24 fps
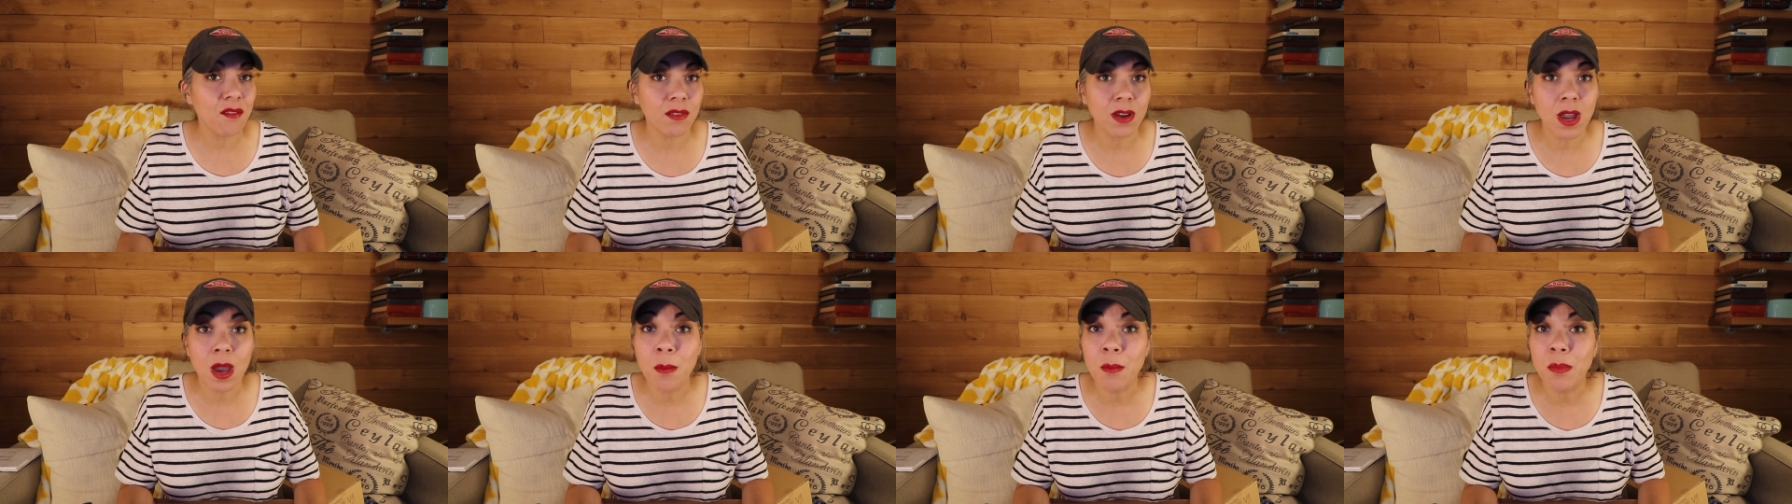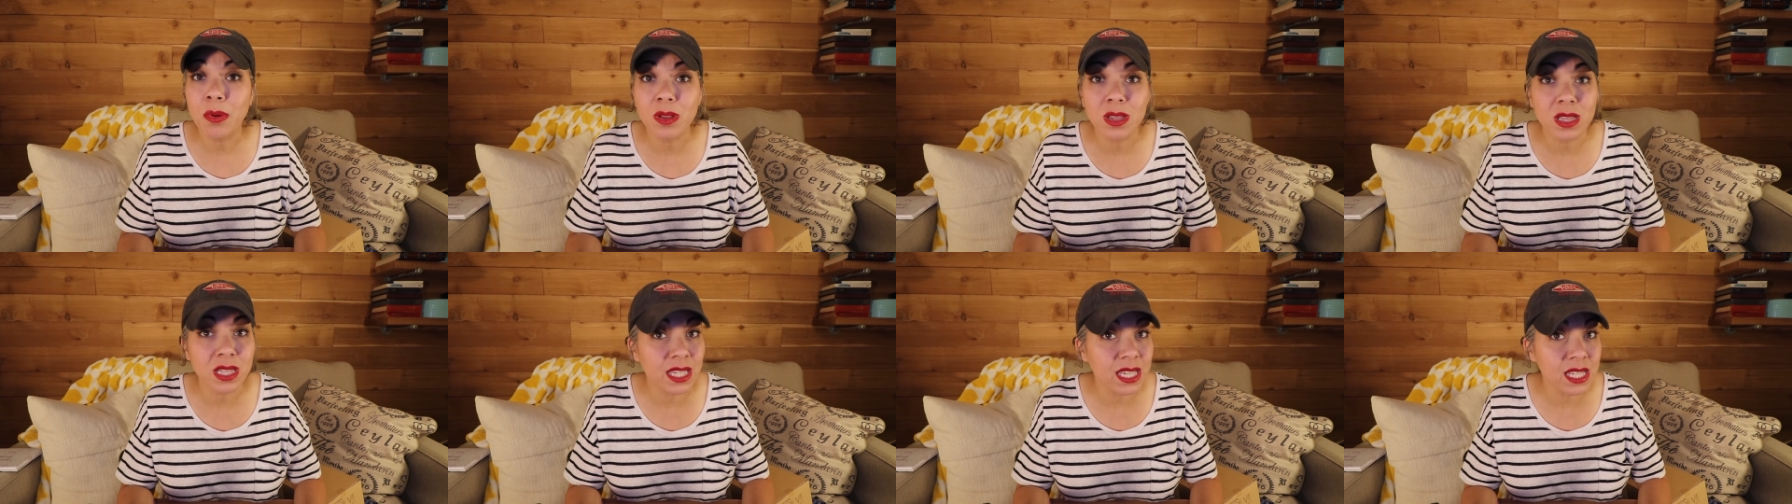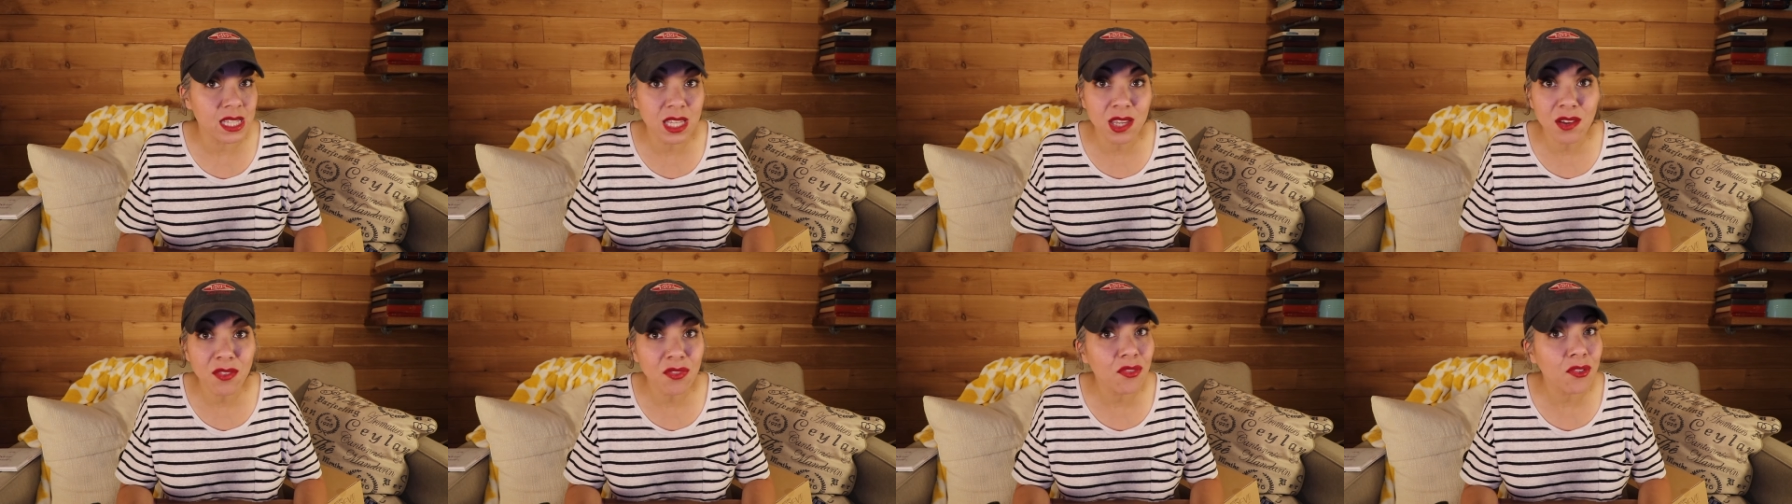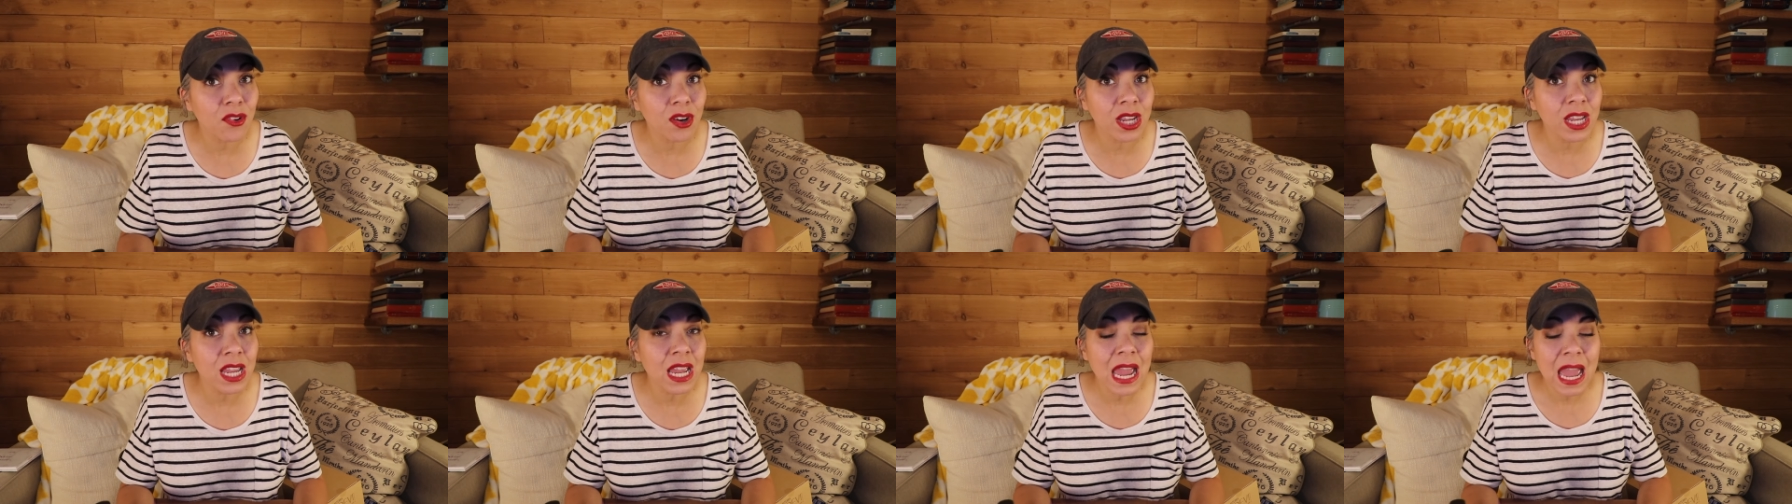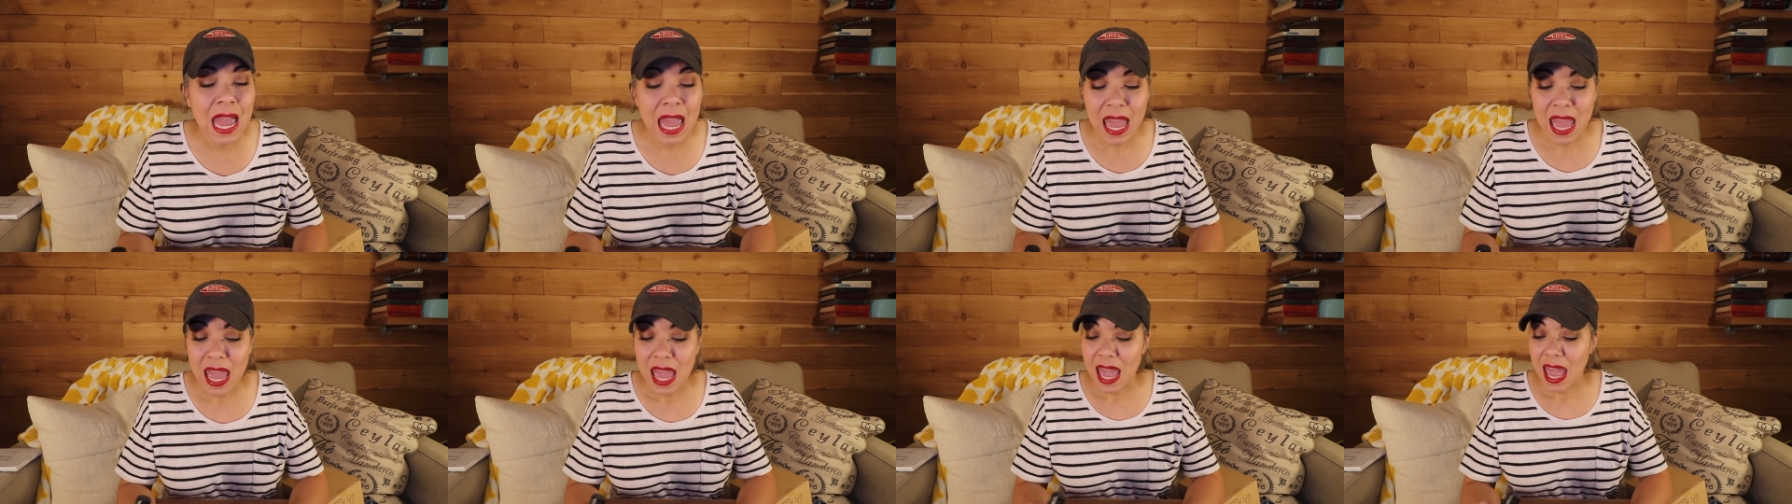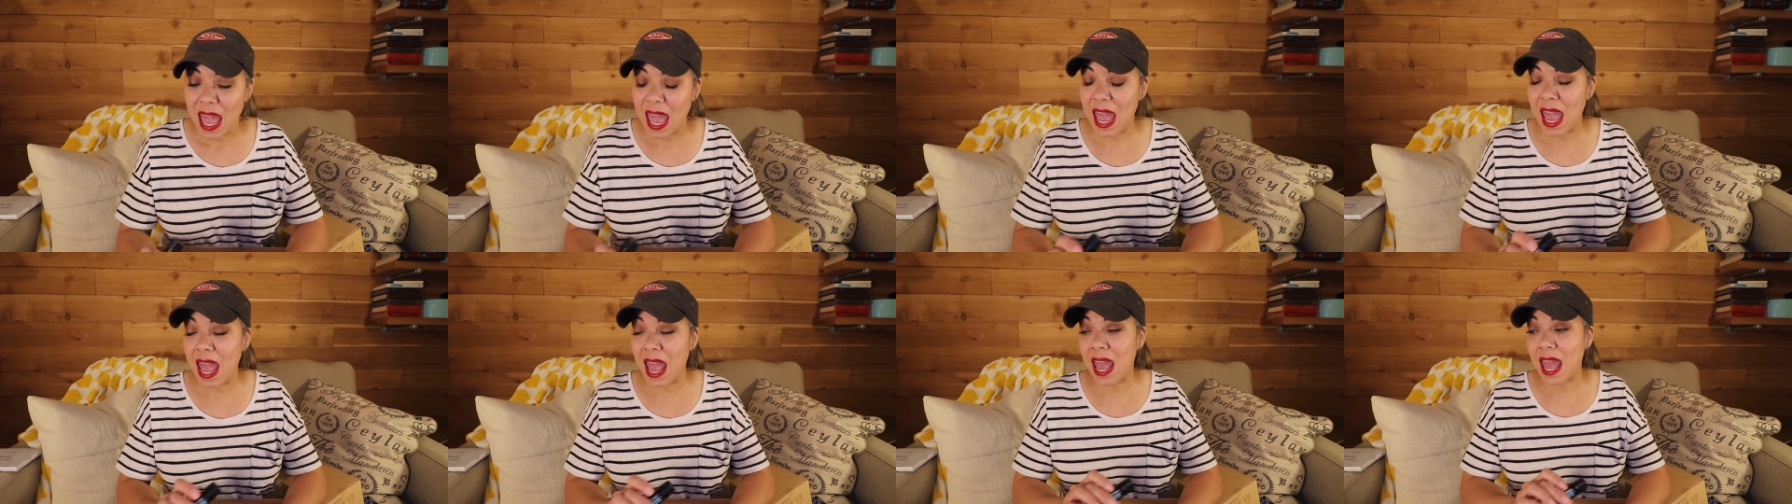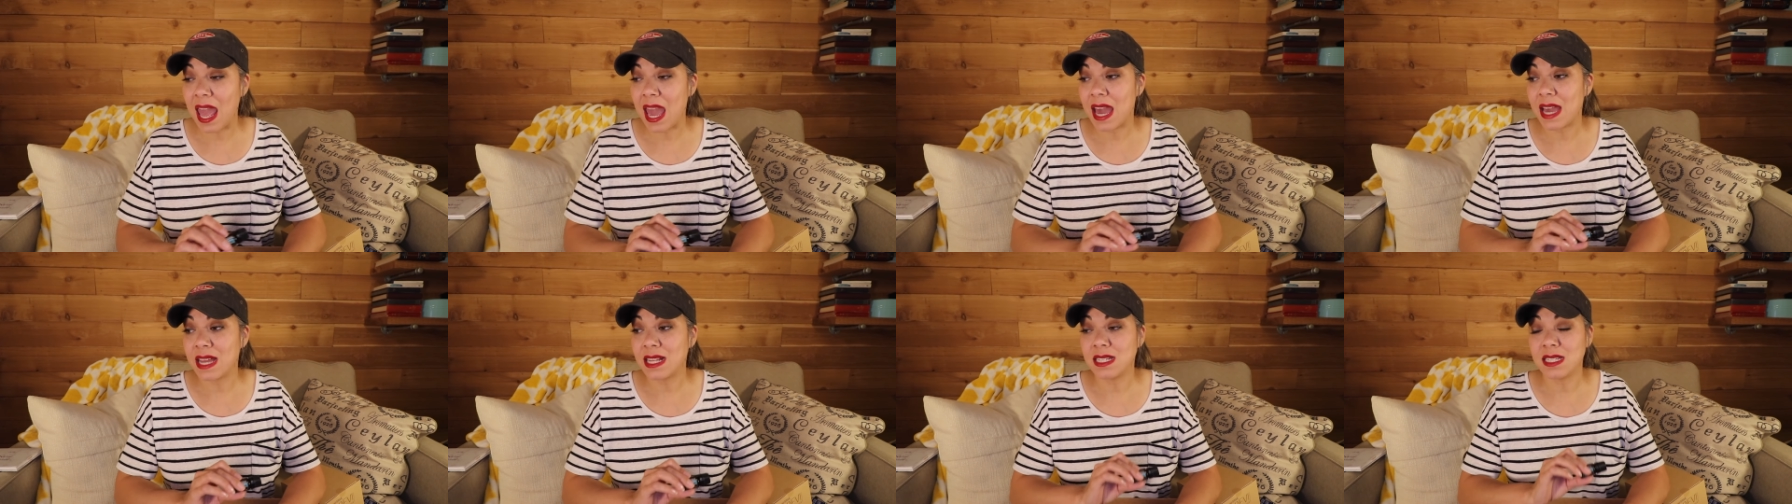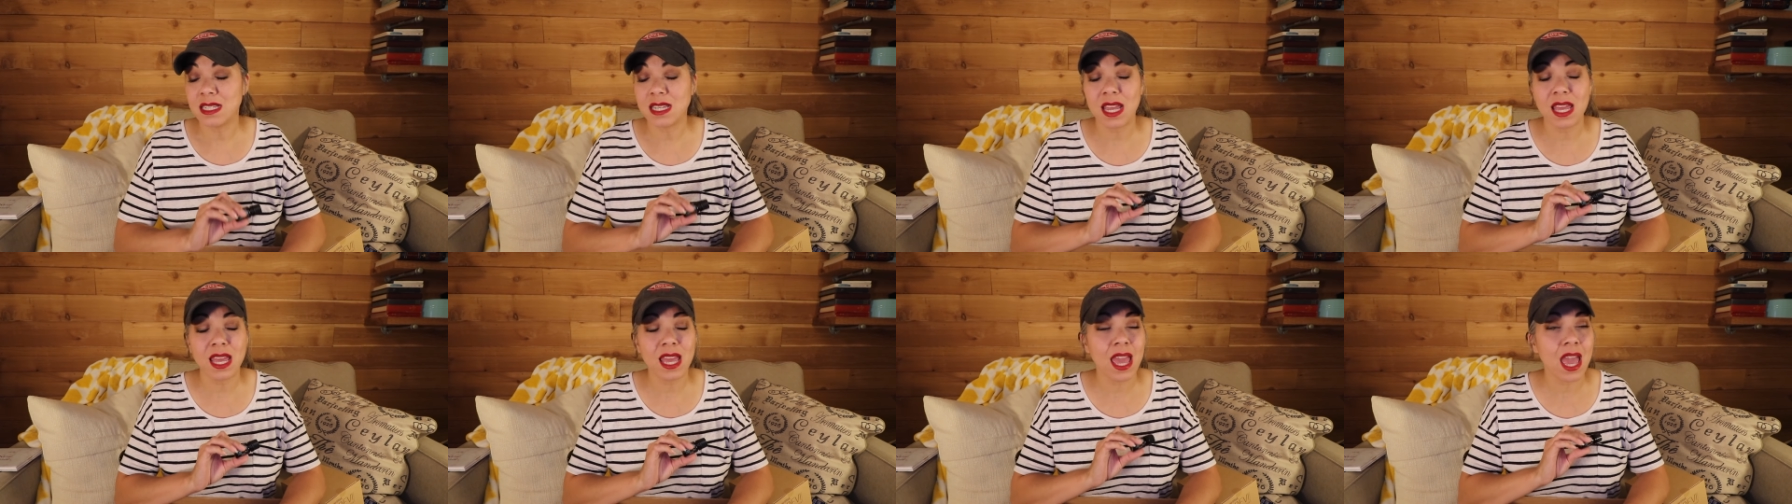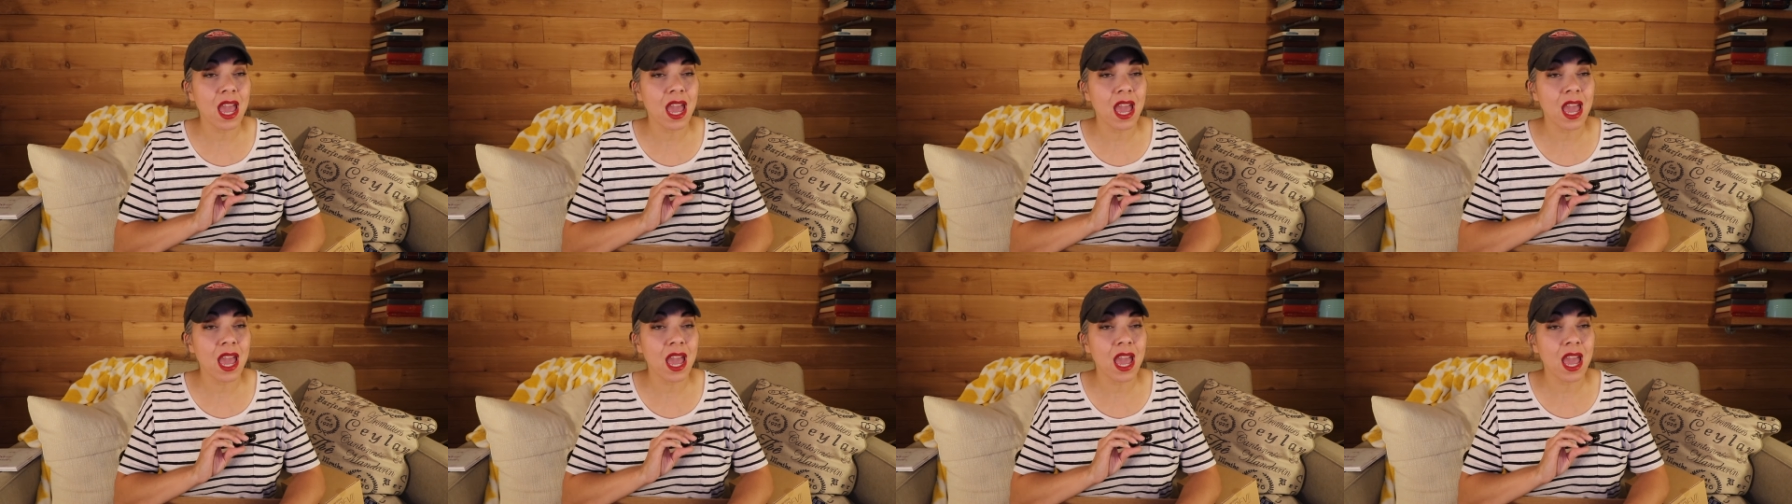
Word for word: completely free. And